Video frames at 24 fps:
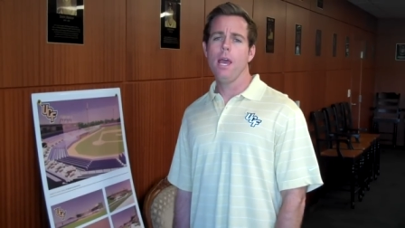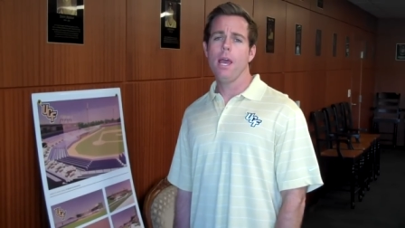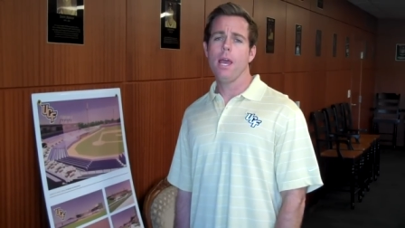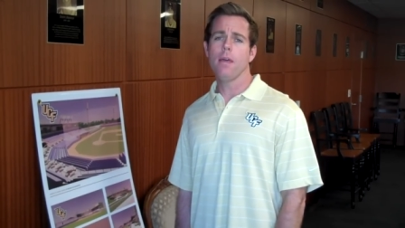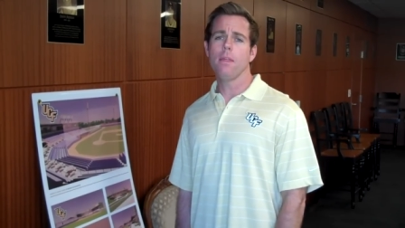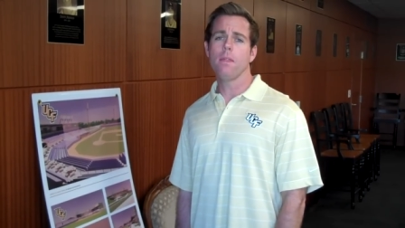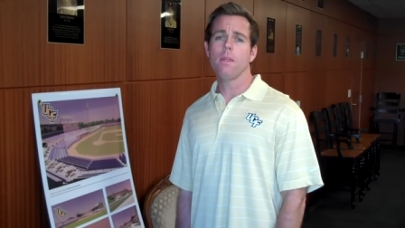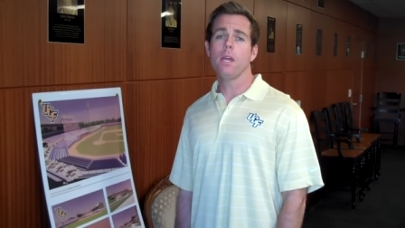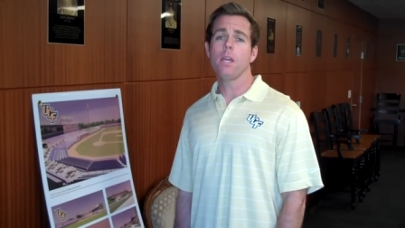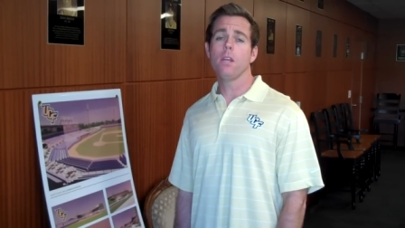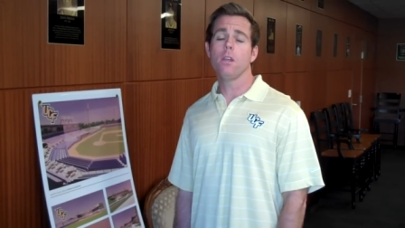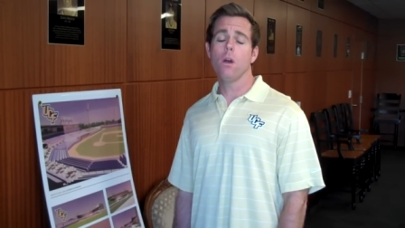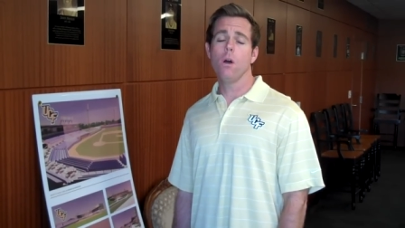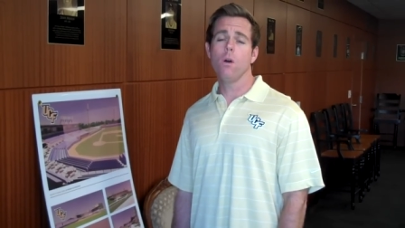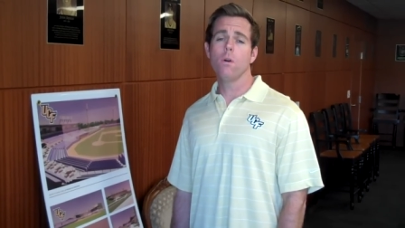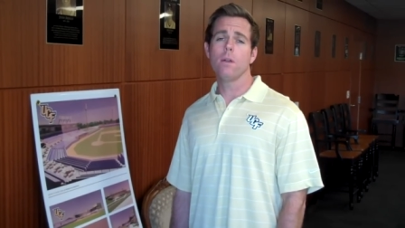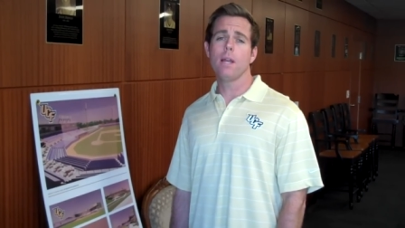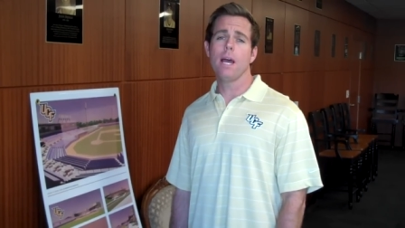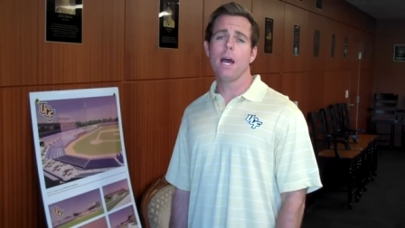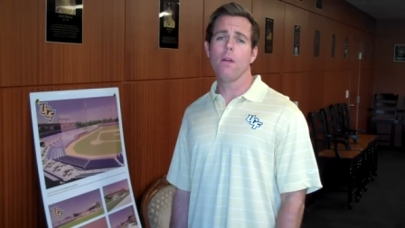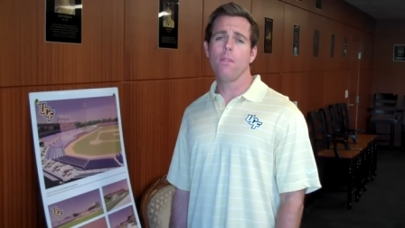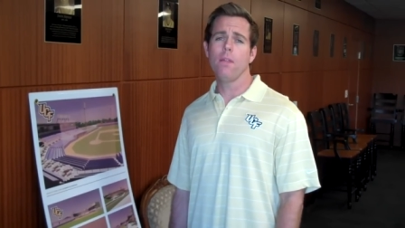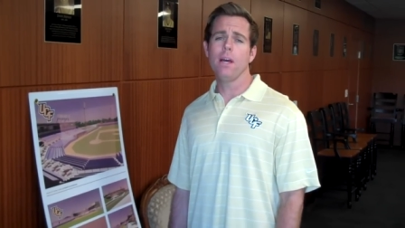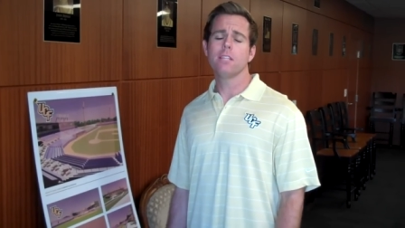and they know
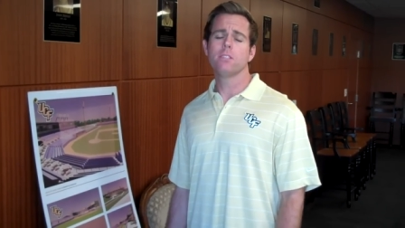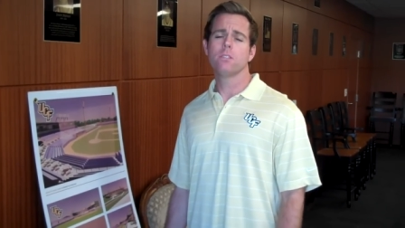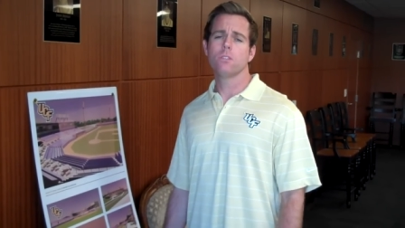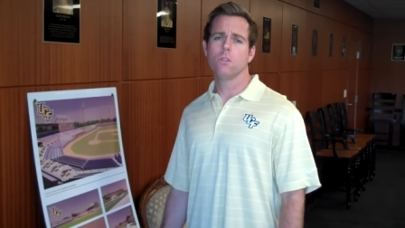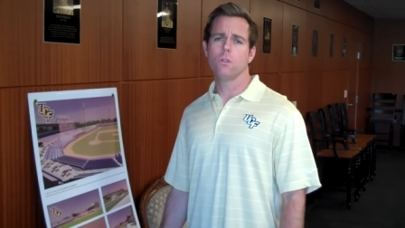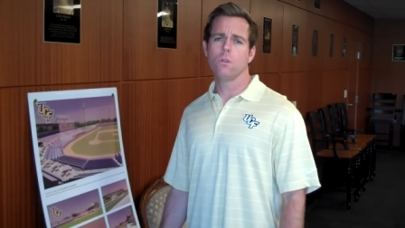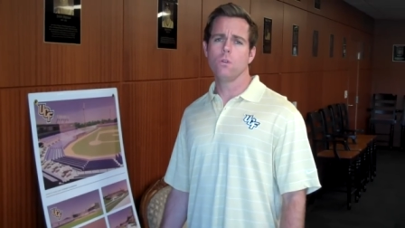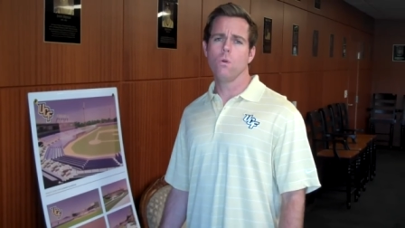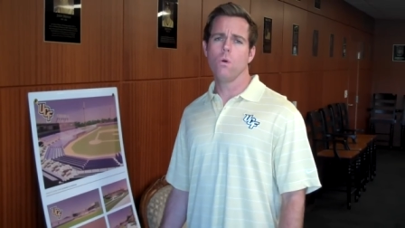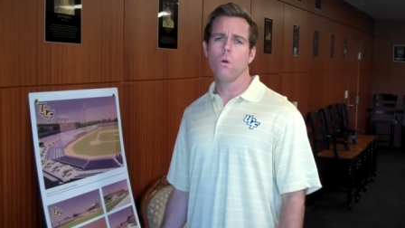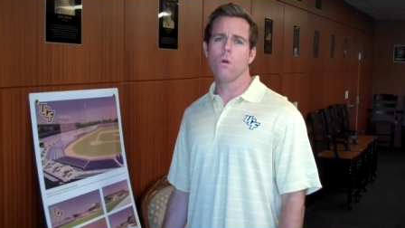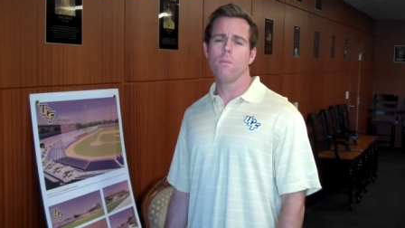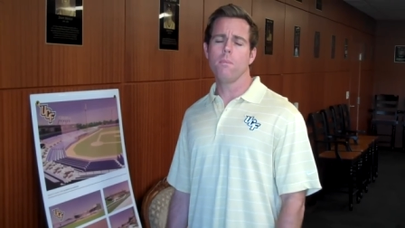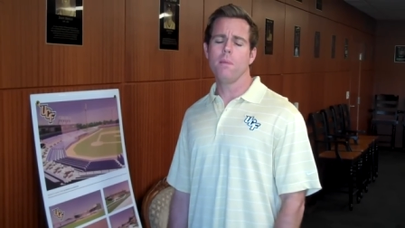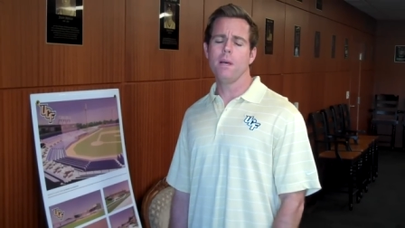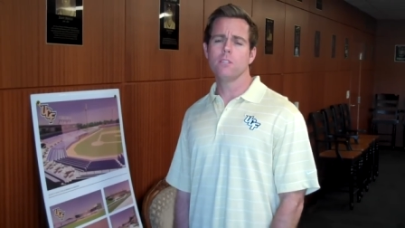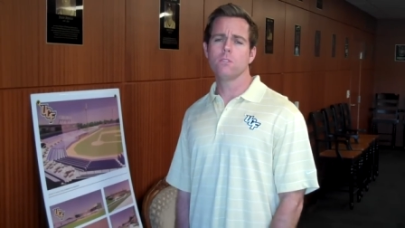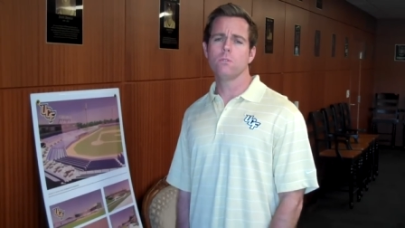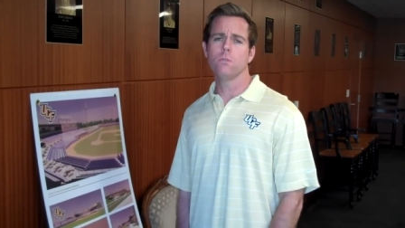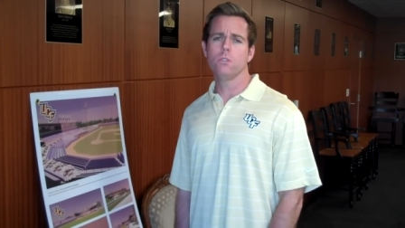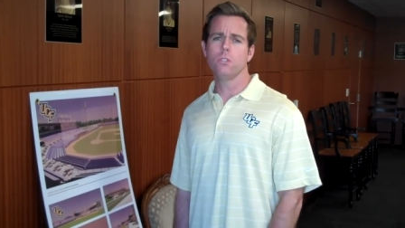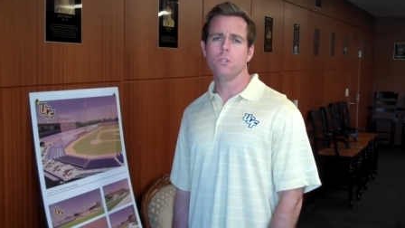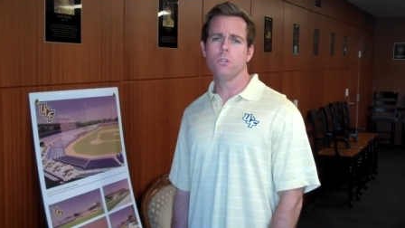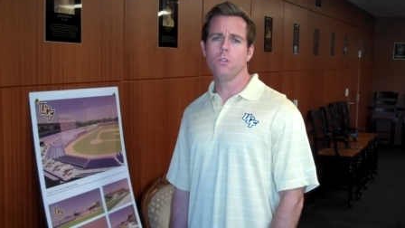now that's the norm.
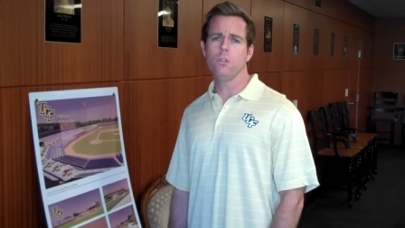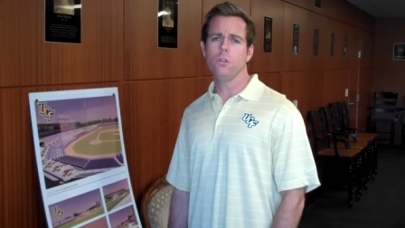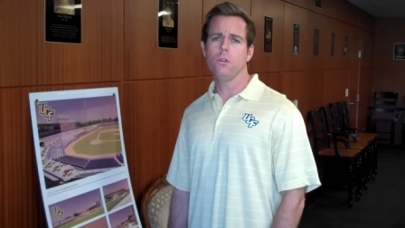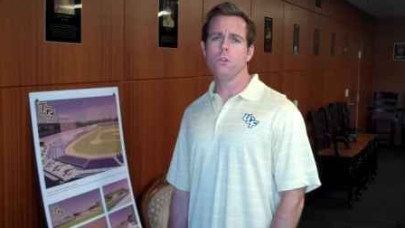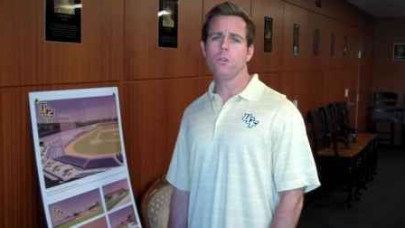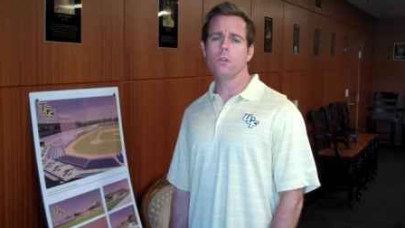That's what you do.